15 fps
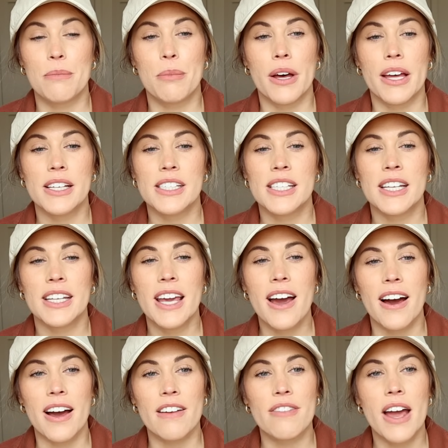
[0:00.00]
But yeah,
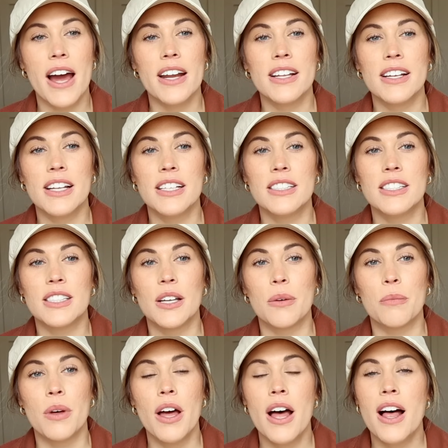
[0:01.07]
I've added in some